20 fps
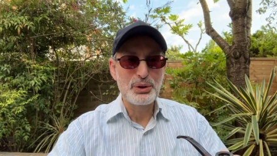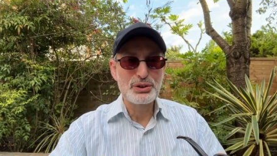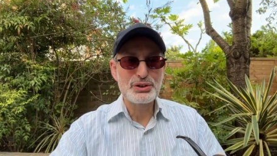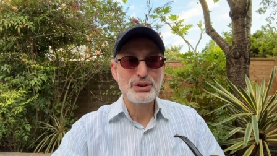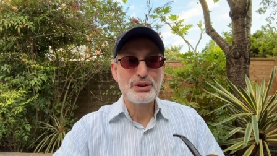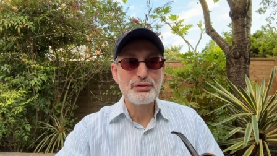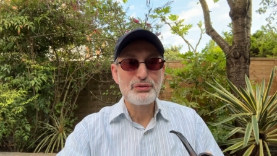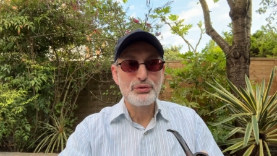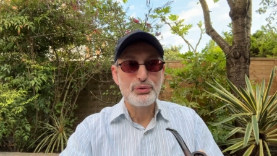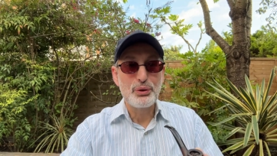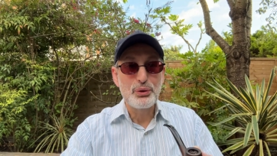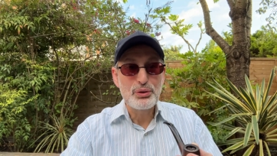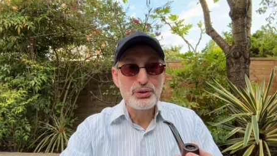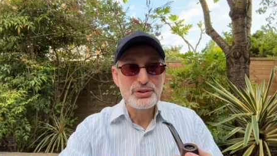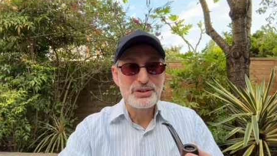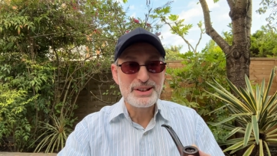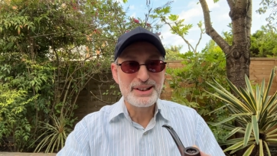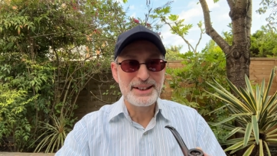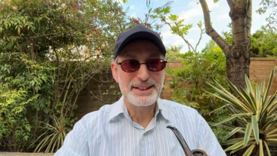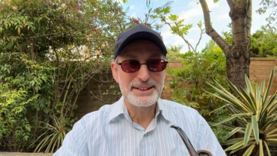the
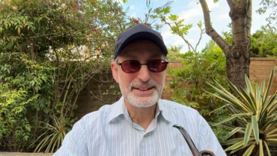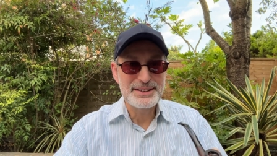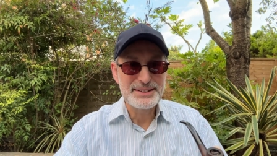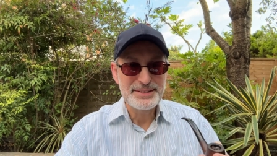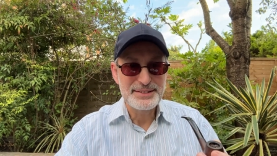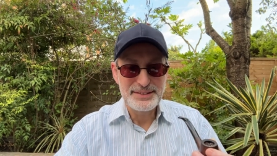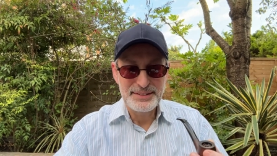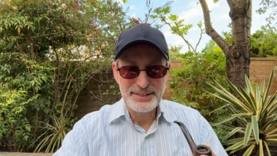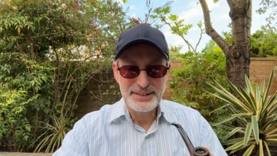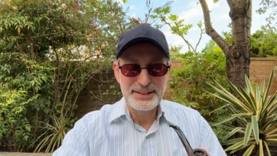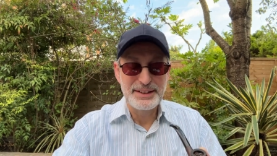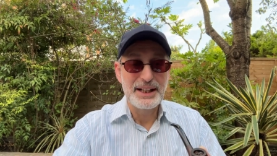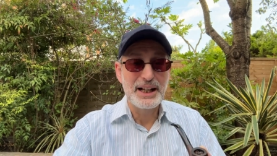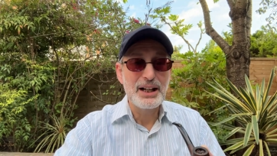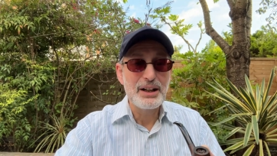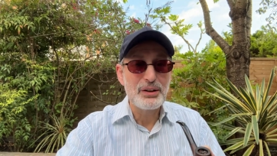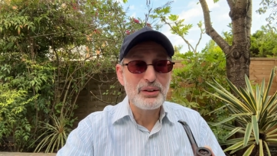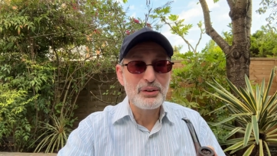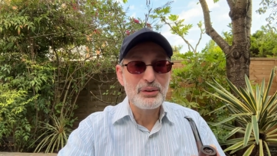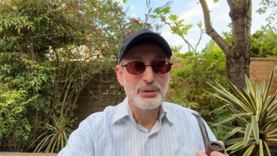false light.
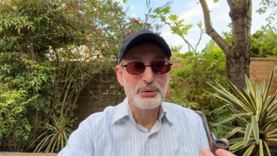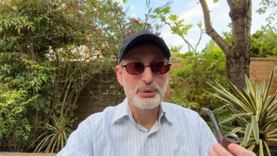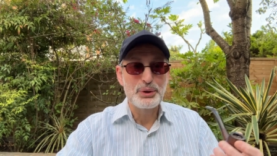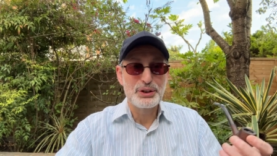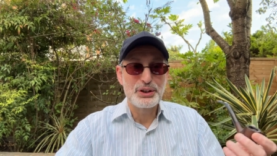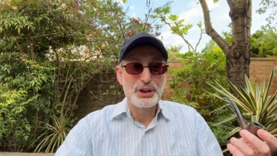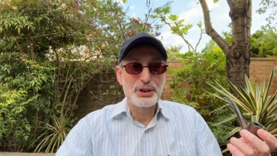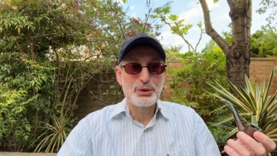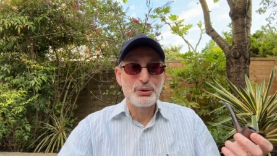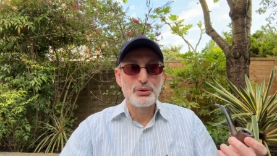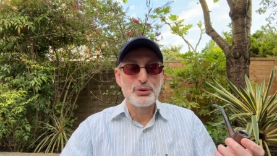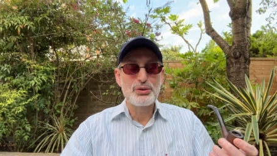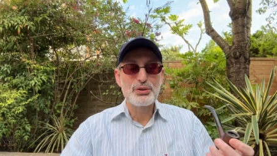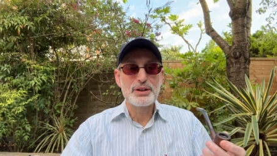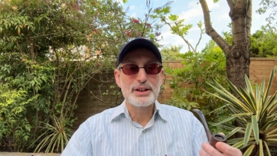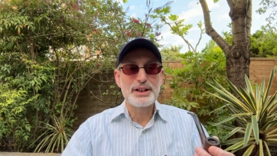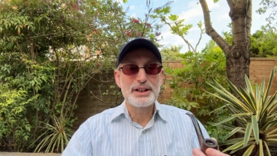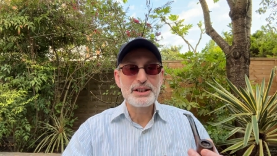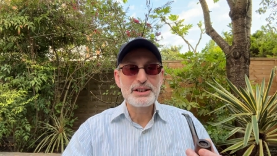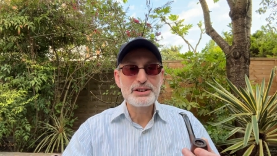Now what they call
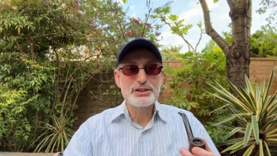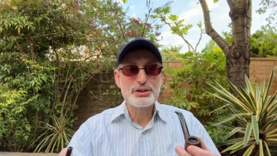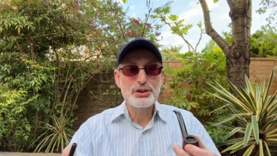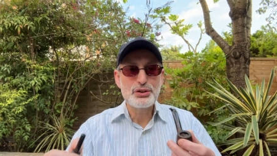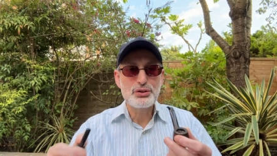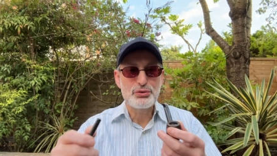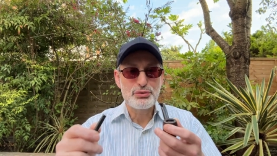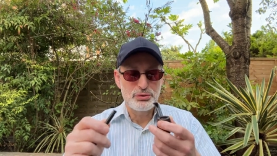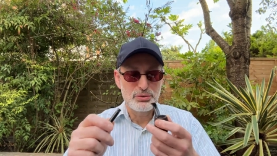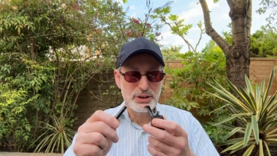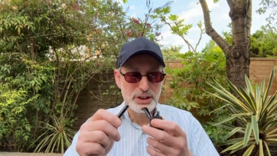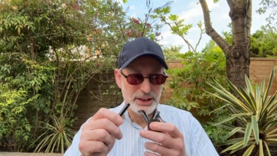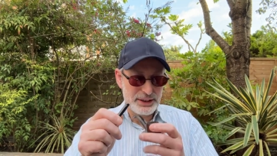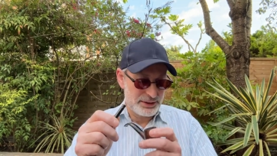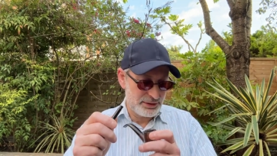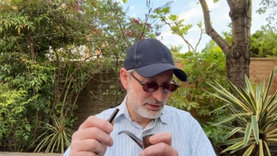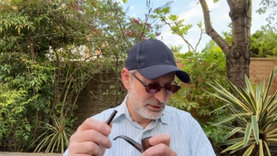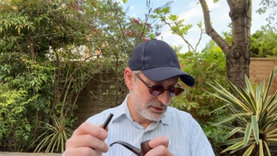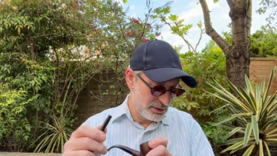is the true light.